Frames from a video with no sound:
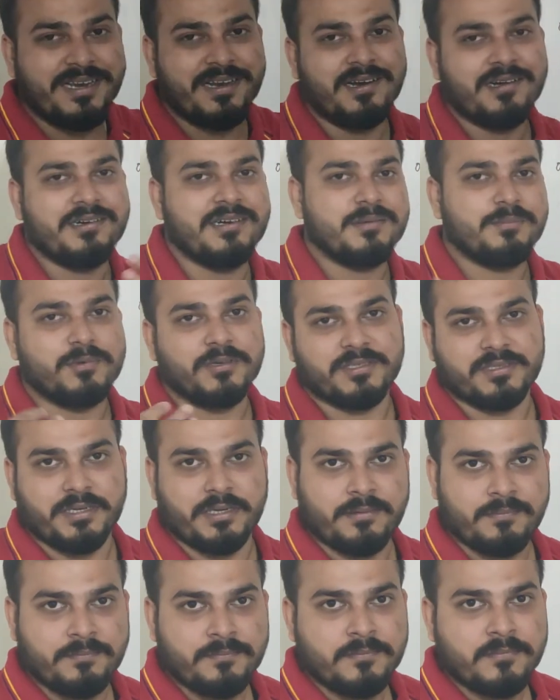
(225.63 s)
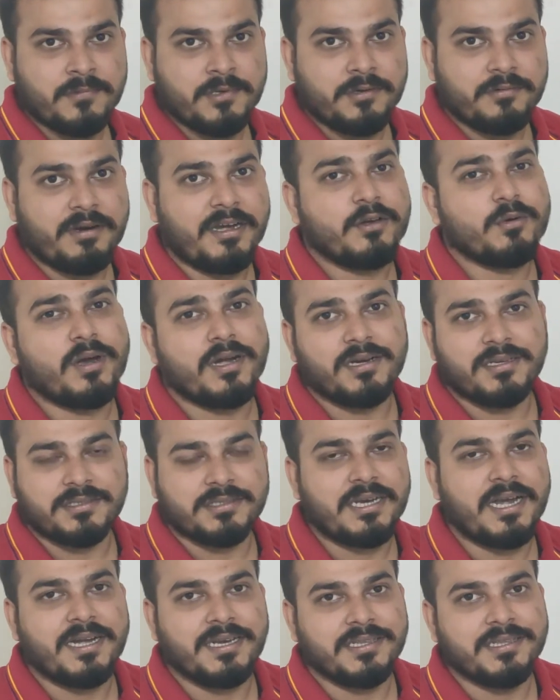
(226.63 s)
than 100% try to
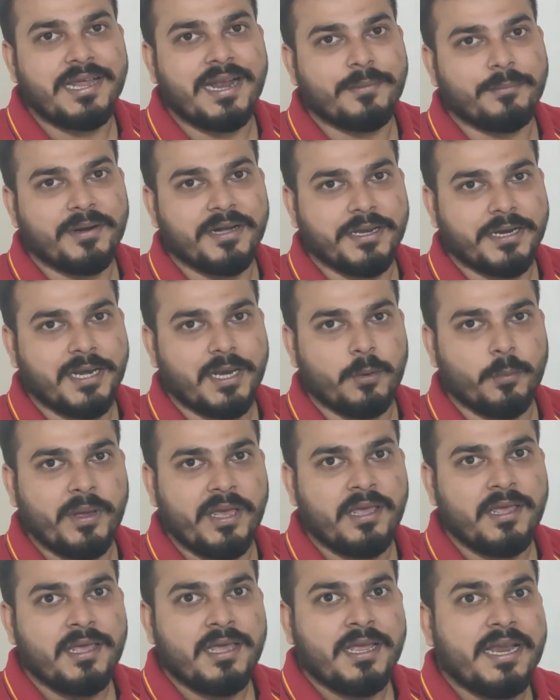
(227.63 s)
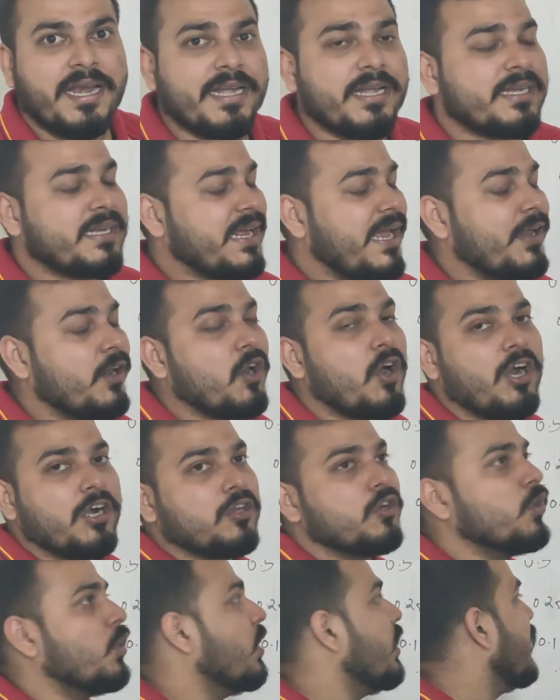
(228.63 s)
understand in that particular way it
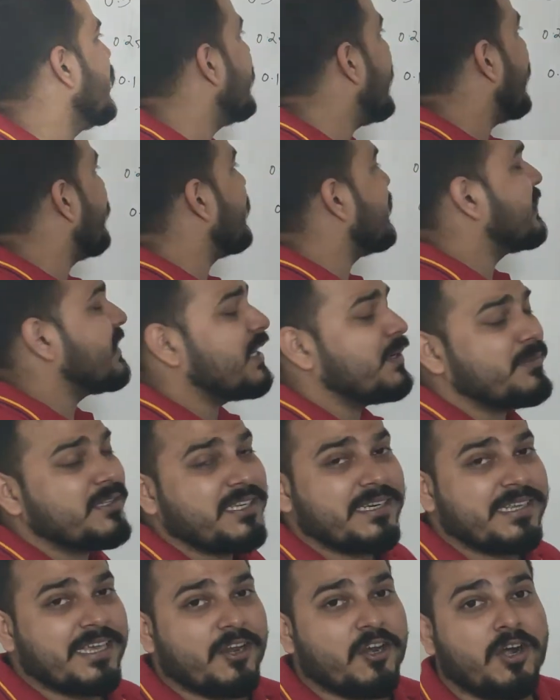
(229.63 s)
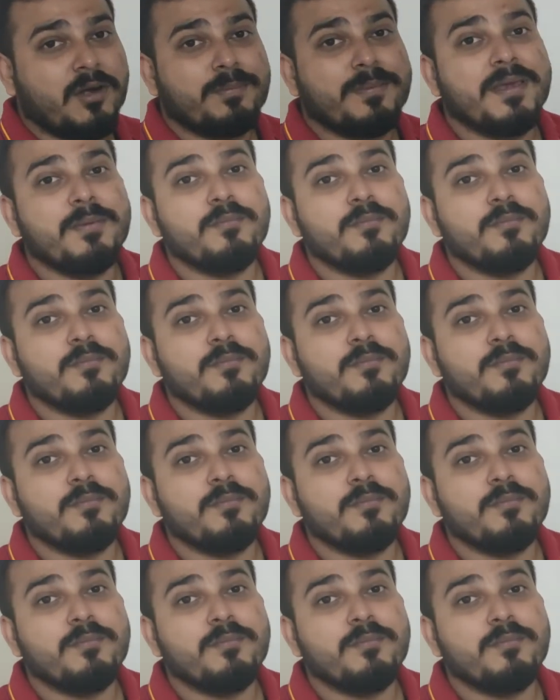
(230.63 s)
cannot go that basically means it cannot